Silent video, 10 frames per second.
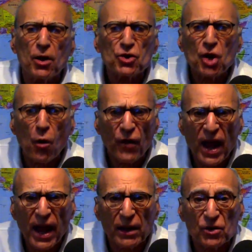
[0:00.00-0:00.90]
show of
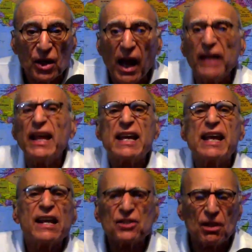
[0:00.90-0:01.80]
hands, and they
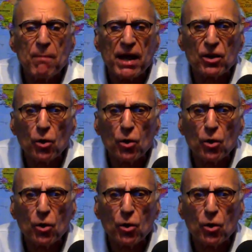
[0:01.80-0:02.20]
guesstimated